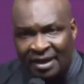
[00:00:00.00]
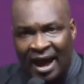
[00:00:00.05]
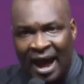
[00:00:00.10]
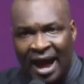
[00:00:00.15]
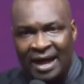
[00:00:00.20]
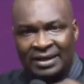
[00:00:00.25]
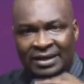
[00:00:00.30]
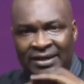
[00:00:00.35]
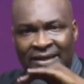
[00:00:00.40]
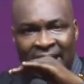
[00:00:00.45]

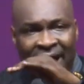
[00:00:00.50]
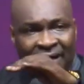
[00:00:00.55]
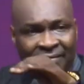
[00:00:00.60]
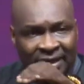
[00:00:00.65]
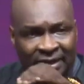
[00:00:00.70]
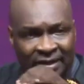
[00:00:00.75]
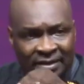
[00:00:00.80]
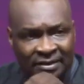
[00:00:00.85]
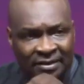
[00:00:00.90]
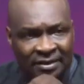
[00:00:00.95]
and
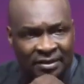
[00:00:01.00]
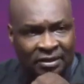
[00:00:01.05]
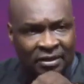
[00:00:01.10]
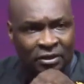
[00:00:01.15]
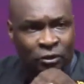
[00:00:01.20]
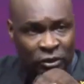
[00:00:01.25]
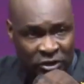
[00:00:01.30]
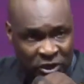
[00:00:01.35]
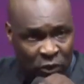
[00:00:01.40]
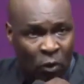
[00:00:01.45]
hearing,
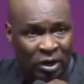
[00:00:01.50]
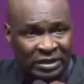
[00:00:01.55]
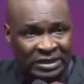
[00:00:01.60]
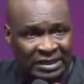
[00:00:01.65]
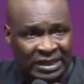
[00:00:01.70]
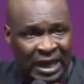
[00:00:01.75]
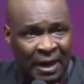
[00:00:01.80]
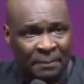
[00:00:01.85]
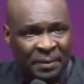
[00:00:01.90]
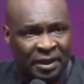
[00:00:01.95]
you see what is
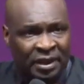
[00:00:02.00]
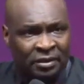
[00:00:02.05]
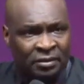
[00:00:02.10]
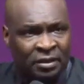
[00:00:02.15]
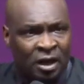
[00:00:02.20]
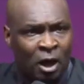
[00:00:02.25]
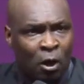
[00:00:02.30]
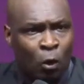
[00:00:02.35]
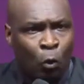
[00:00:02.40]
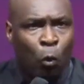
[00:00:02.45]
happening?
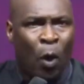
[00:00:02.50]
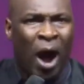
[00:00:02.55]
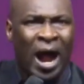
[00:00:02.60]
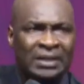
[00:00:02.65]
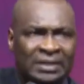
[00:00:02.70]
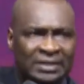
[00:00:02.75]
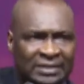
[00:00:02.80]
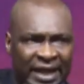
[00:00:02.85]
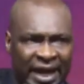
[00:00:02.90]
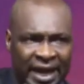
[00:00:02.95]

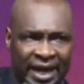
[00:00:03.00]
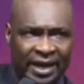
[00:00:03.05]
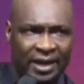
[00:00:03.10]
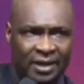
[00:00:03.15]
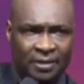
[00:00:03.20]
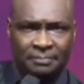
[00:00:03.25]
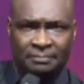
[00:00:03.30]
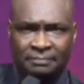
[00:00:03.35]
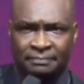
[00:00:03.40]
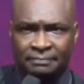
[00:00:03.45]
One
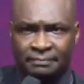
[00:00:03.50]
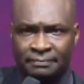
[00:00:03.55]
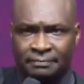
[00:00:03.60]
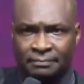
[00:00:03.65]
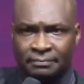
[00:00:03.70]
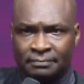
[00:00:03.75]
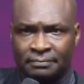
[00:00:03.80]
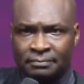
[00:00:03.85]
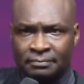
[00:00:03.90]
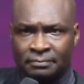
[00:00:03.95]
day,
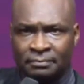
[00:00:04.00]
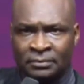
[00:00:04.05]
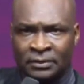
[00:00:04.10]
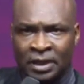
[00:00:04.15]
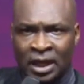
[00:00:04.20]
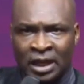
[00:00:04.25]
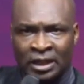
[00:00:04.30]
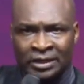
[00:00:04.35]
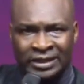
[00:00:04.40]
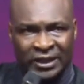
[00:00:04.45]

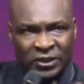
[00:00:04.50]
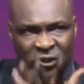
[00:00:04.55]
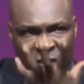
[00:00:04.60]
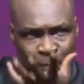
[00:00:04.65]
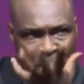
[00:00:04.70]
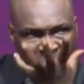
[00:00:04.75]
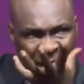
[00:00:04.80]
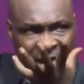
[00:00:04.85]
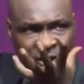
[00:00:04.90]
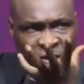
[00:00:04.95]
the
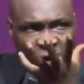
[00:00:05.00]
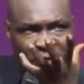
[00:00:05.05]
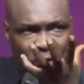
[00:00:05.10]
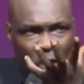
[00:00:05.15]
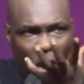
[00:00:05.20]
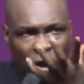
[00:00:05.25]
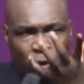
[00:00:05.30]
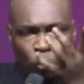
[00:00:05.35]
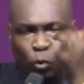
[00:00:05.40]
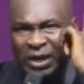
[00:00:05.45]
Spirit of
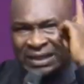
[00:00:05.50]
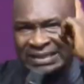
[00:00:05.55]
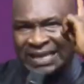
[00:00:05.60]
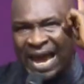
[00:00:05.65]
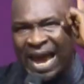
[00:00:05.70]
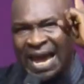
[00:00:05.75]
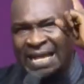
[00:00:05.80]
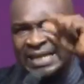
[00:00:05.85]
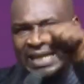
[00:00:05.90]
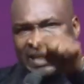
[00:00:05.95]
God who is
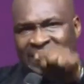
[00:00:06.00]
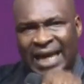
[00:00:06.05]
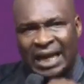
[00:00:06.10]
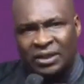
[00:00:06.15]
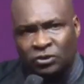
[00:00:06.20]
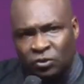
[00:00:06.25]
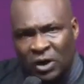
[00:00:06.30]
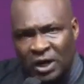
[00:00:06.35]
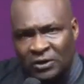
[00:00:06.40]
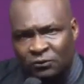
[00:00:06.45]
aiding
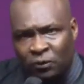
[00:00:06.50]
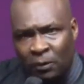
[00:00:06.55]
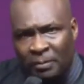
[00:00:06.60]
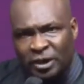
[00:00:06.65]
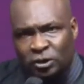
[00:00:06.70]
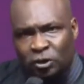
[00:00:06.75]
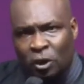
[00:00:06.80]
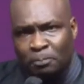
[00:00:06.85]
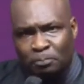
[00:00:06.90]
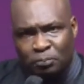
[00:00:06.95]
that
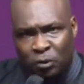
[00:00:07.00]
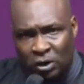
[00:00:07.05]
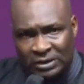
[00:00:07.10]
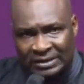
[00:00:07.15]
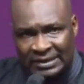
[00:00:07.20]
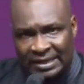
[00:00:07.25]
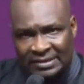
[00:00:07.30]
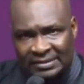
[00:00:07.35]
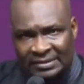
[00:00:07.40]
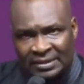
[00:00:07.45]
transformation
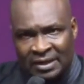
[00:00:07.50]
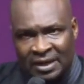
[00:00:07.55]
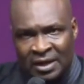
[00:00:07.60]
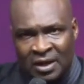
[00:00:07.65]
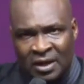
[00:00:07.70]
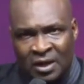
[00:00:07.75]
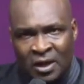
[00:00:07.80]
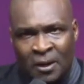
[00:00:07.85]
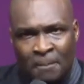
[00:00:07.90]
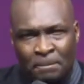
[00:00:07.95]
process
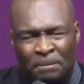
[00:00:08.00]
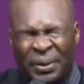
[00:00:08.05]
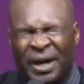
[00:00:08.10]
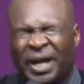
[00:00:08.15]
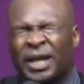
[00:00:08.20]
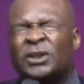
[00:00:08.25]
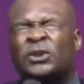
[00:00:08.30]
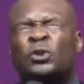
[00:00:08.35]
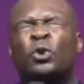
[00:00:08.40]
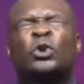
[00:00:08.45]

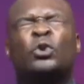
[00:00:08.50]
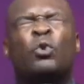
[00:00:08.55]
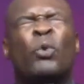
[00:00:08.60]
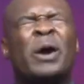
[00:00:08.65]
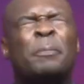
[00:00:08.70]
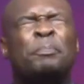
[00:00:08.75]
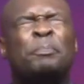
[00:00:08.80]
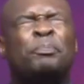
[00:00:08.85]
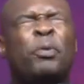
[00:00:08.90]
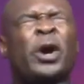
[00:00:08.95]
brings you to
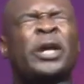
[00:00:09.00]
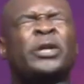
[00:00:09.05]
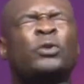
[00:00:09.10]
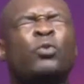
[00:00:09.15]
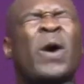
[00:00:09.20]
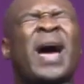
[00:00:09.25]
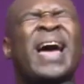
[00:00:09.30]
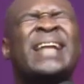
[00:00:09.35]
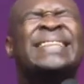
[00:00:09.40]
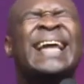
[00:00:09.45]
a point
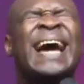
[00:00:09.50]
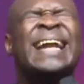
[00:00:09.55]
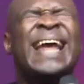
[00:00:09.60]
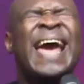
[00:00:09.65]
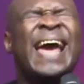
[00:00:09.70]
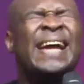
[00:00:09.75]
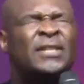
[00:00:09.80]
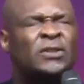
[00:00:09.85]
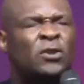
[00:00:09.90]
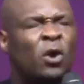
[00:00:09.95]
where that
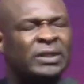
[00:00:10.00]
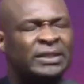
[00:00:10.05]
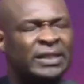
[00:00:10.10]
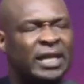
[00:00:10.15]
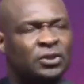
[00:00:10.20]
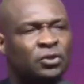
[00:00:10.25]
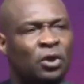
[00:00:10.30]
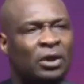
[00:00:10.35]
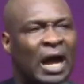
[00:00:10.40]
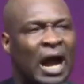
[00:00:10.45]

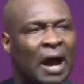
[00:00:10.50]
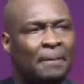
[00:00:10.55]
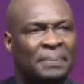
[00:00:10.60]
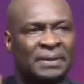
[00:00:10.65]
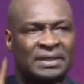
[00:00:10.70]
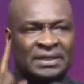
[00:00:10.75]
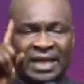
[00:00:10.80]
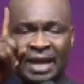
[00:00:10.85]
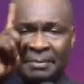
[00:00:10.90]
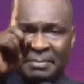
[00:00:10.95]
exaltation
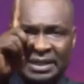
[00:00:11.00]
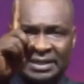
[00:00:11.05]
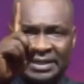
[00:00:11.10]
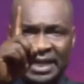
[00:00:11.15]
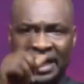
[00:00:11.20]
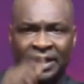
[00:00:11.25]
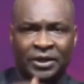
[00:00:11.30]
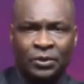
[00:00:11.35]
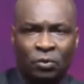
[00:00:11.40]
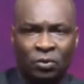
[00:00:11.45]
happens. Let me
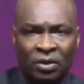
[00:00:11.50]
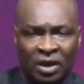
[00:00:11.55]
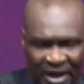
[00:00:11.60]
tell you,